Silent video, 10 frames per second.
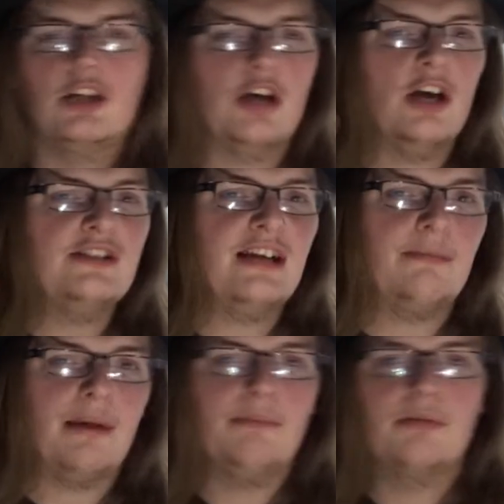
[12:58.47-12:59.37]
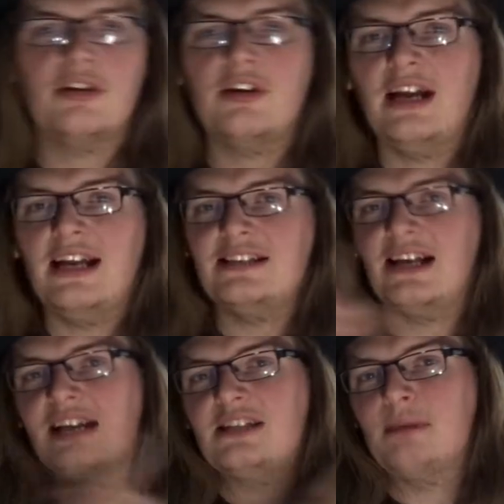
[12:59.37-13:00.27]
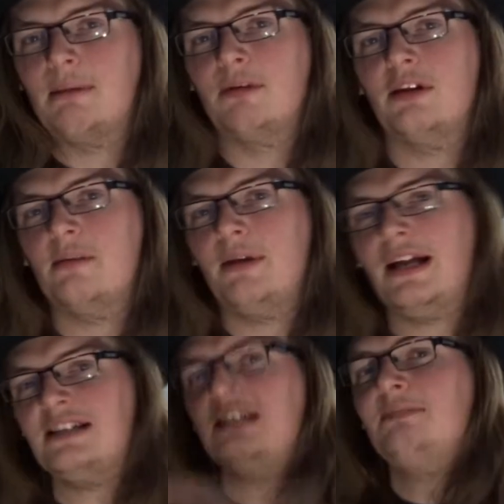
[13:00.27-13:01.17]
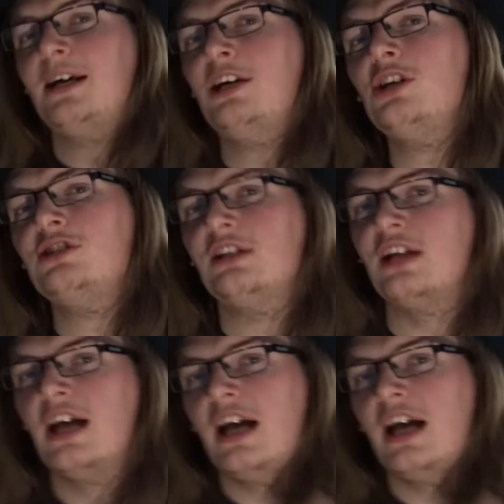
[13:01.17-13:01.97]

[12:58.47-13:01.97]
Turns out my brother isn't actually my brother, but actually he's my cousin.